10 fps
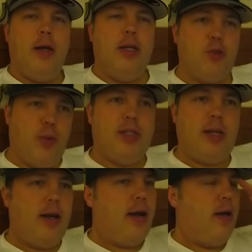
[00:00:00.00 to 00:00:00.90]
It's Wednesday
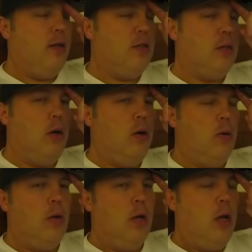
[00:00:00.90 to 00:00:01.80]
night.
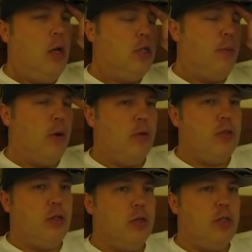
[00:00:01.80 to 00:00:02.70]
So
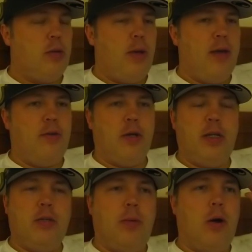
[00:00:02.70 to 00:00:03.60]
tomorrow's Thursday. We have all day
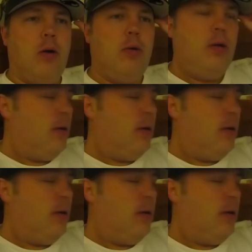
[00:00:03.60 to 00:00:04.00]
tomorrow.